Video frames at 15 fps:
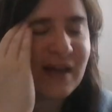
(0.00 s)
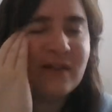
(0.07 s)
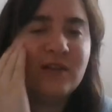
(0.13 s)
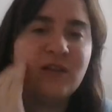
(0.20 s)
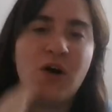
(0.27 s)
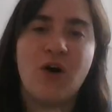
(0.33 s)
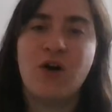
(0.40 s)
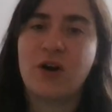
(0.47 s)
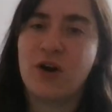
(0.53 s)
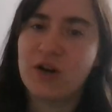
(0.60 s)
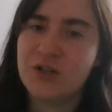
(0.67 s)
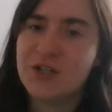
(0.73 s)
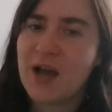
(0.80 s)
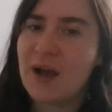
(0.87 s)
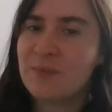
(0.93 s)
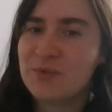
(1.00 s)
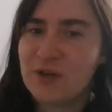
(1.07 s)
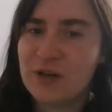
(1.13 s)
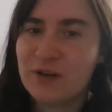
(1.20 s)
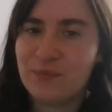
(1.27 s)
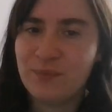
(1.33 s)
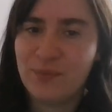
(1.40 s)
a longer
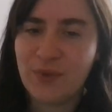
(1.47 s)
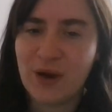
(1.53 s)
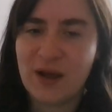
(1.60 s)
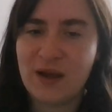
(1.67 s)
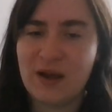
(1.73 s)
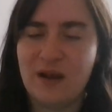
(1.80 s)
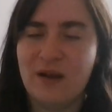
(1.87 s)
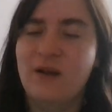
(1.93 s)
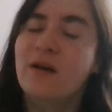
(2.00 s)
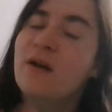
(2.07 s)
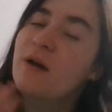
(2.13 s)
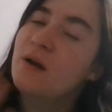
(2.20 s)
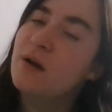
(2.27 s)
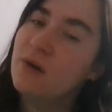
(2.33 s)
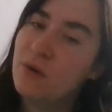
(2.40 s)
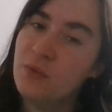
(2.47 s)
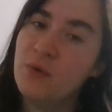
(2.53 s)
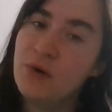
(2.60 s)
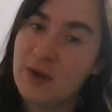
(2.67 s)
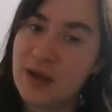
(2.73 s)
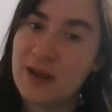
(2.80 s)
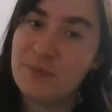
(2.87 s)
chapter, but
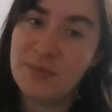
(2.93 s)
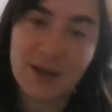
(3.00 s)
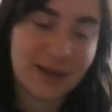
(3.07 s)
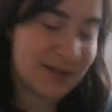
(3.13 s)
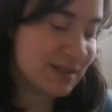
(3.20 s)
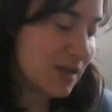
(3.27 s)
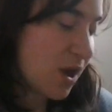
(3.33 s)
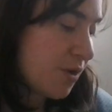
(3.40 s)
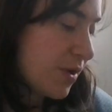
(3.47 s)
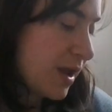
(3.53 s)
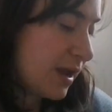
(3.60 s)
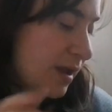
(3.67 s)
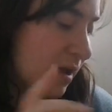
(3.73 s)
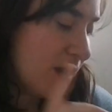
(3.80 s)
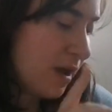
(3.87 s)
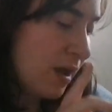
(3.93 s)
we'll keep things going.